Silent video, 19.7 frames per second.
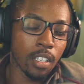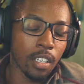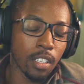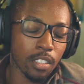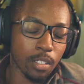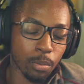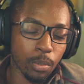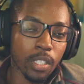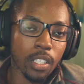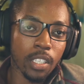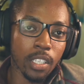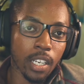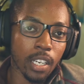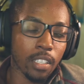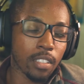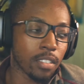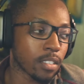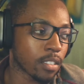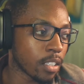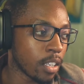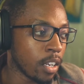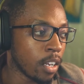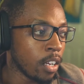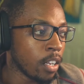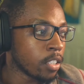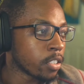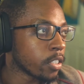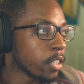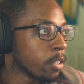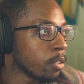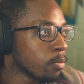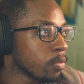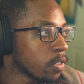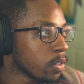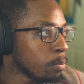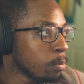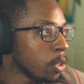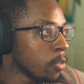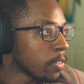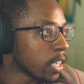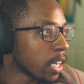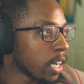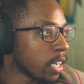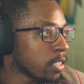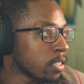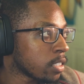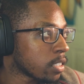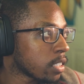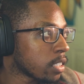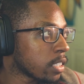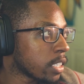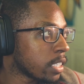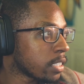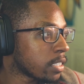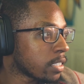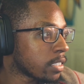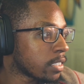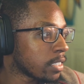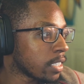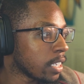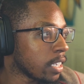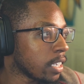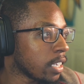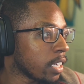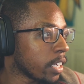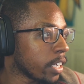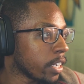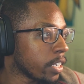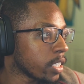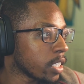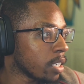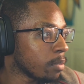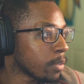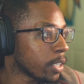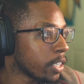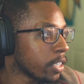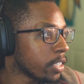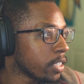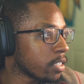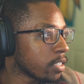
It's really nice. So moving on, let's see here. Yep, here it is. The